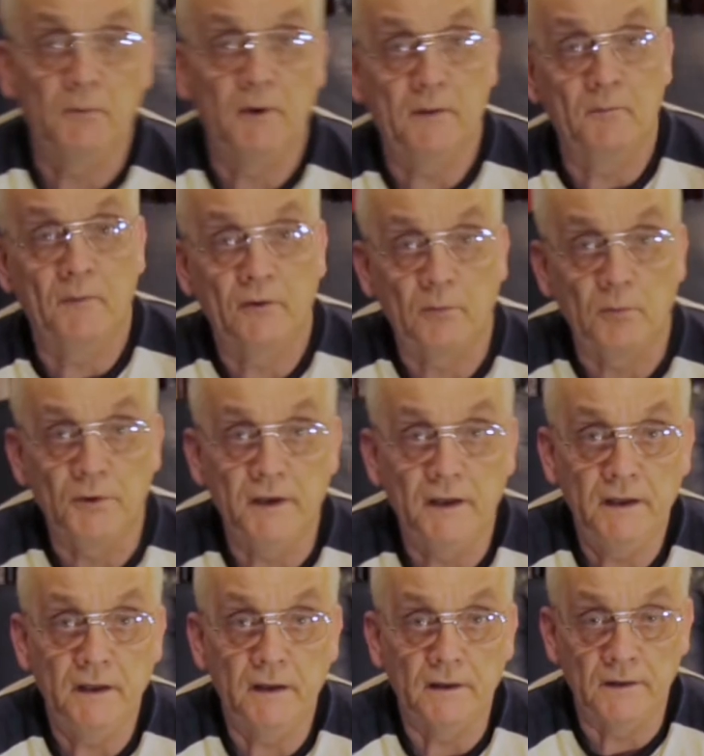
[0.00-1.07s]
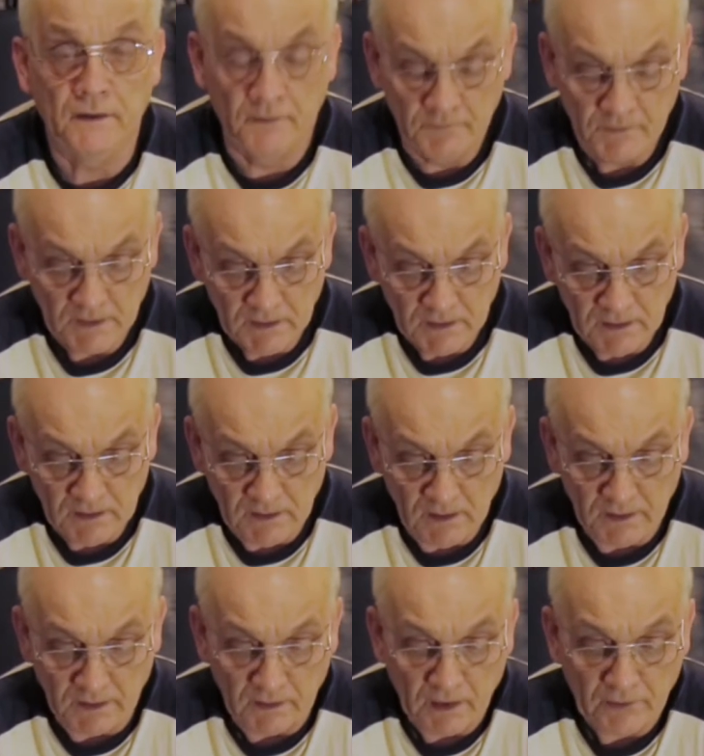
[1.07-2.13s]
wet, miserable day here
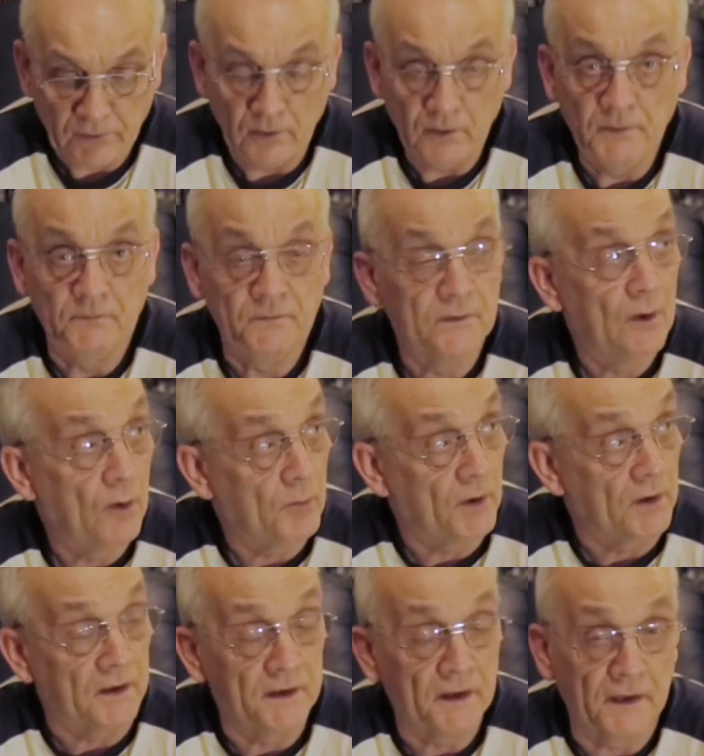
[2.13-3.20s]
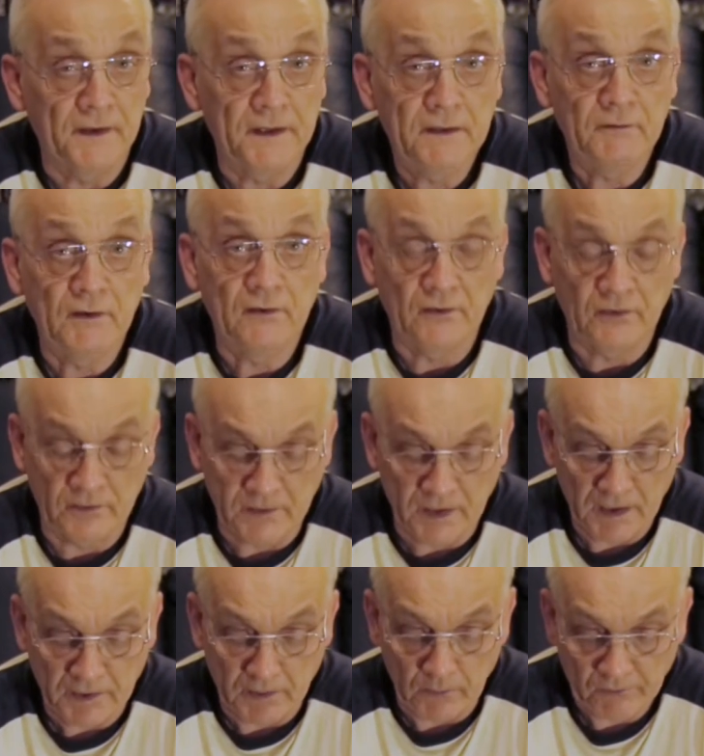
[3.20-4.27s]
in Glasgow. Now a bit later in the evening, it's
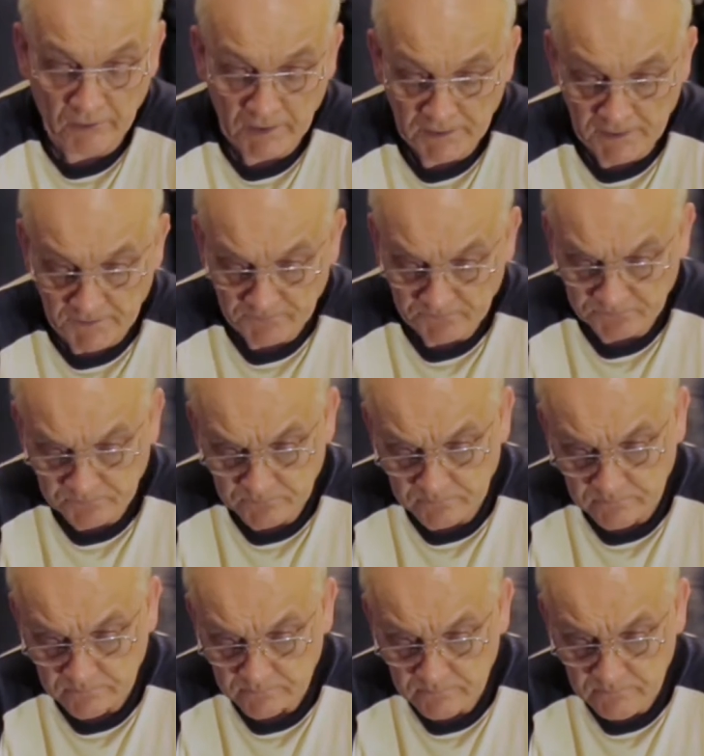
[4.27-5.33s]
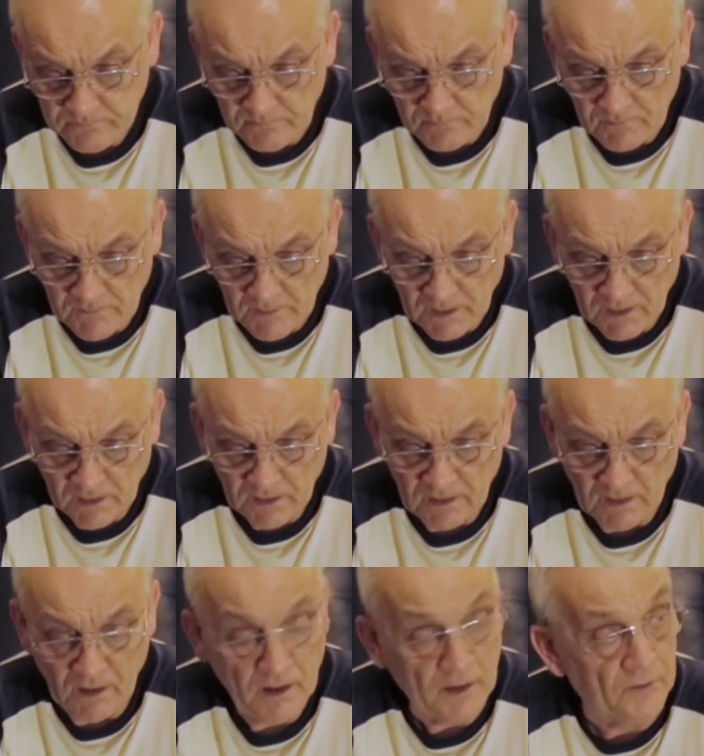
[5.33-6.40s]
dark outside
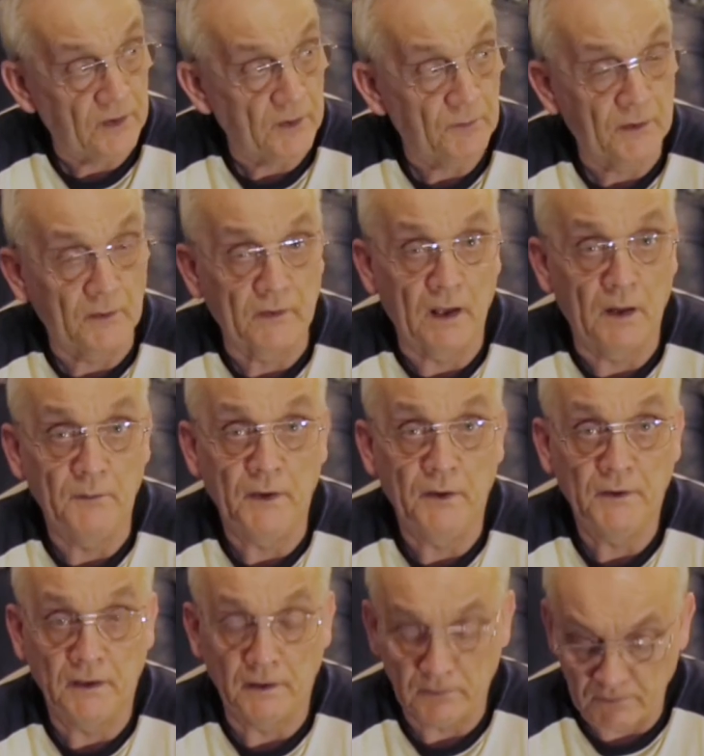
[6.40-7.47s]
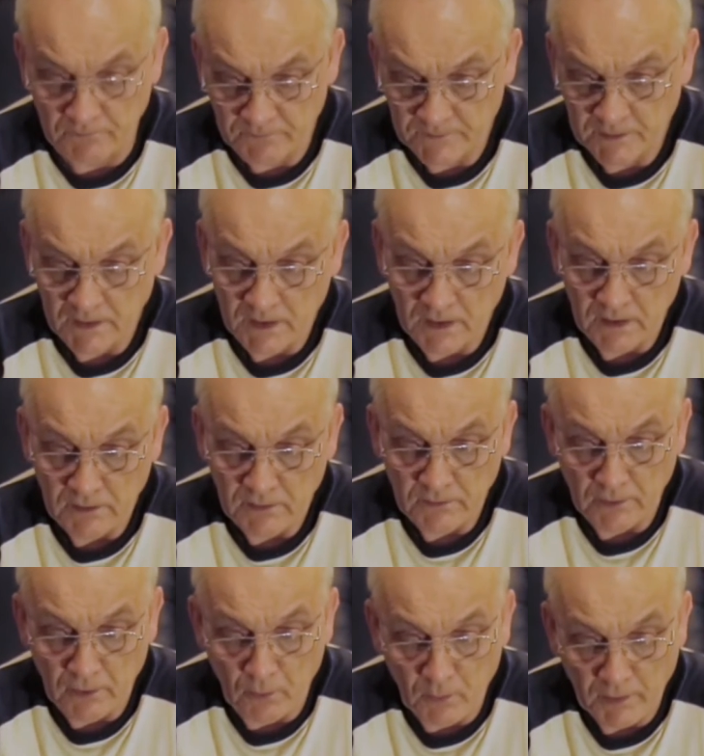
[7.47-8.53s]
and it seems to have calmed down a little.
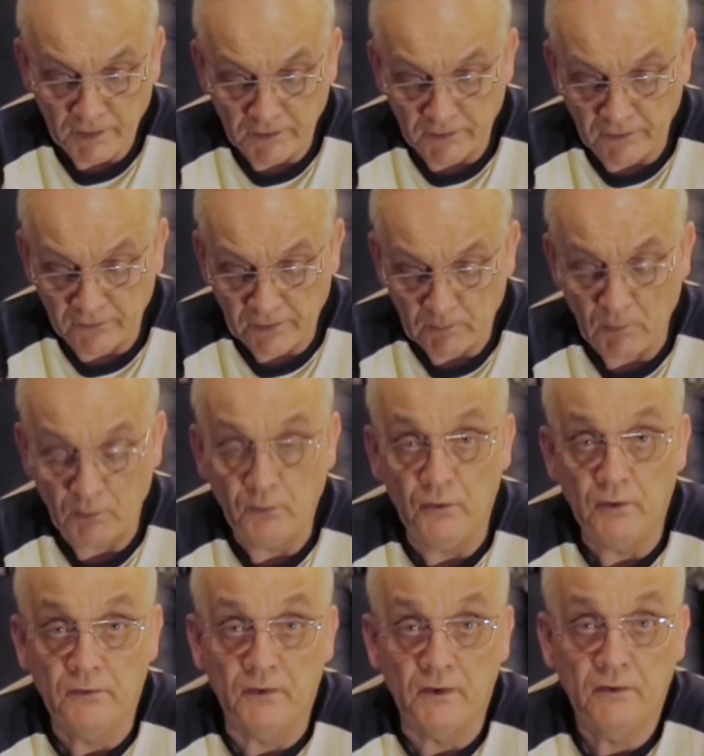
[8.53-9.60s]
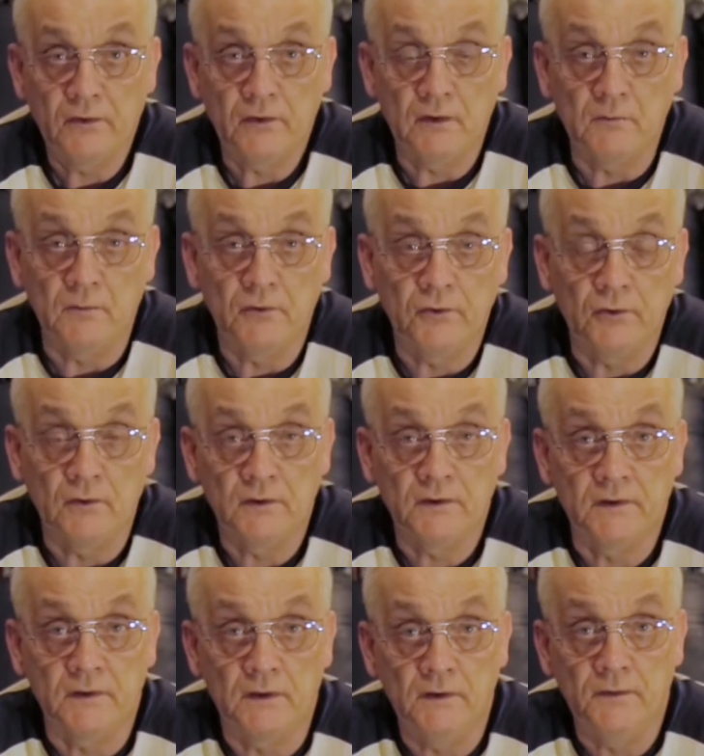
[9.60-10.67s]
Now when I did the sample footage for this, it was
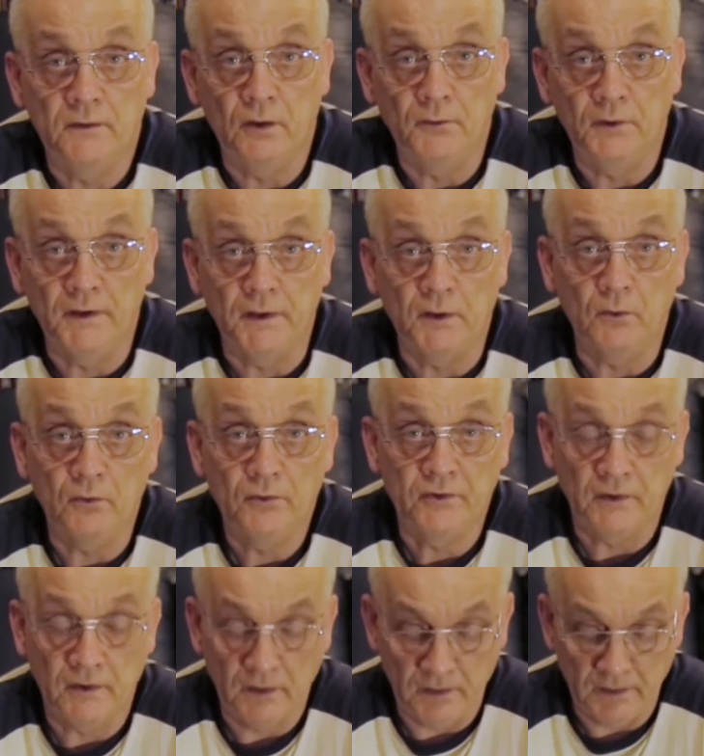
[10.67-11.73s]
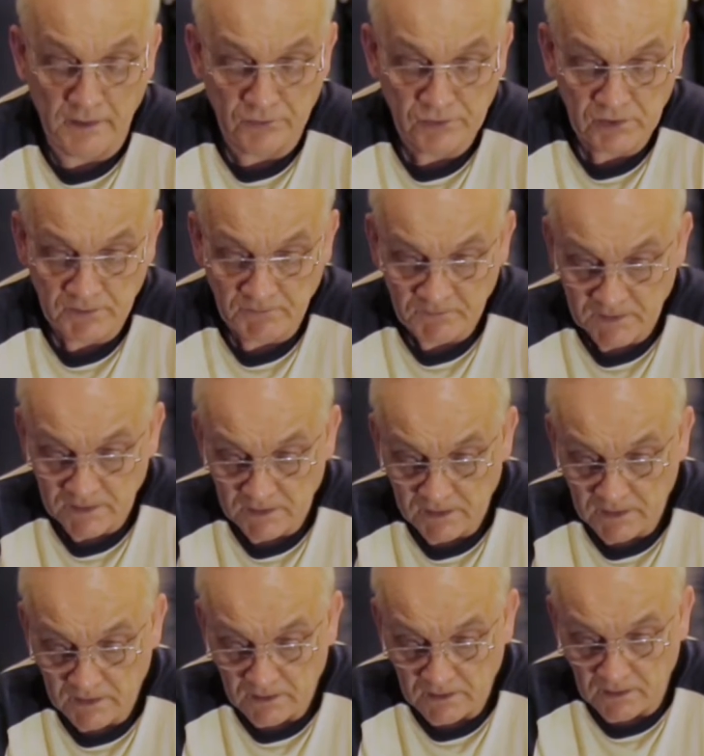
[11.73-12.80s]
shot down near the coast in Ayrshire.
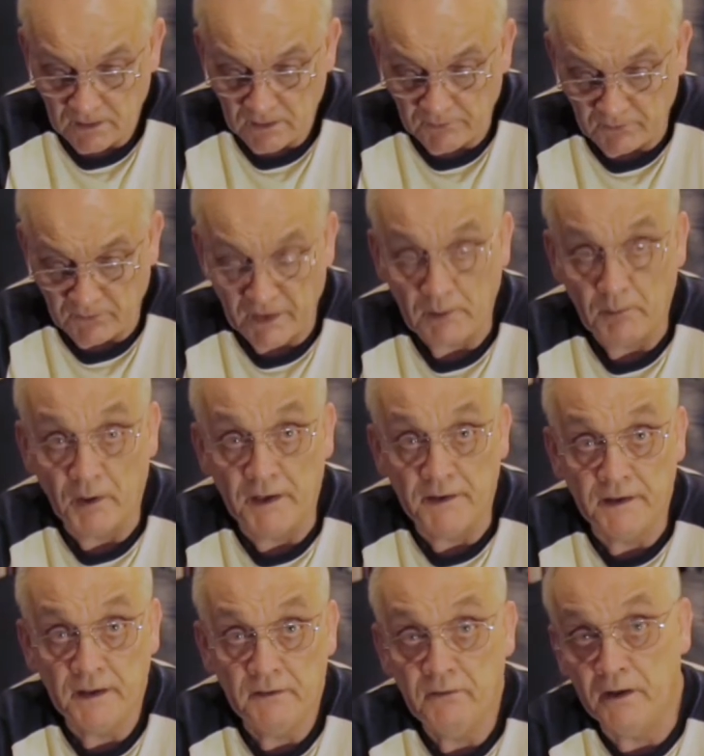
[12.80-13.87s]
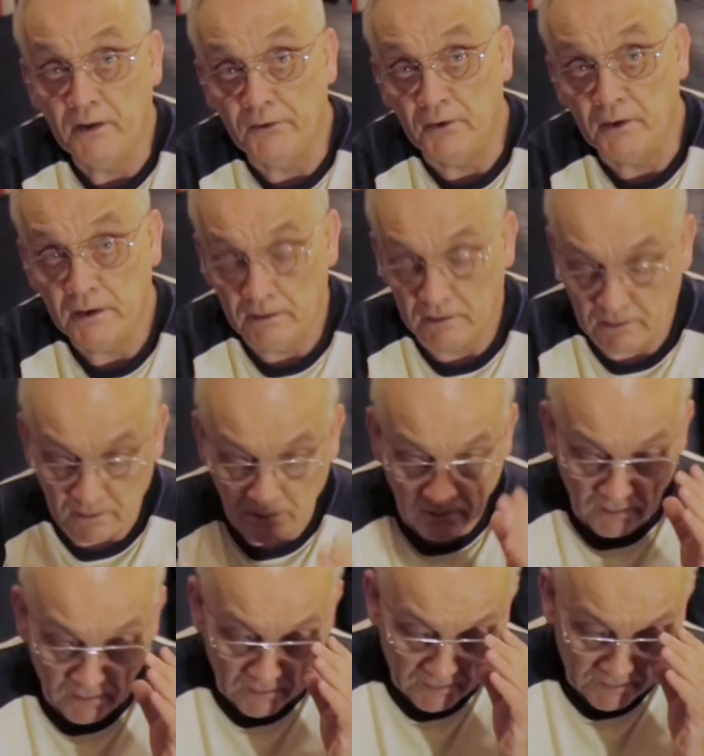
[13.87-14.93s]
It was a very bright day, very sunny
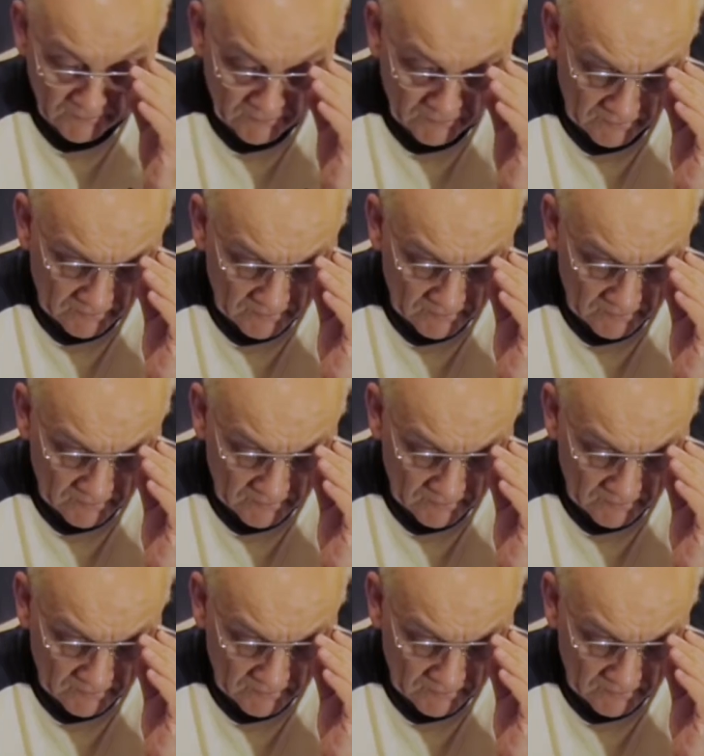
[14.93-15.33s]
and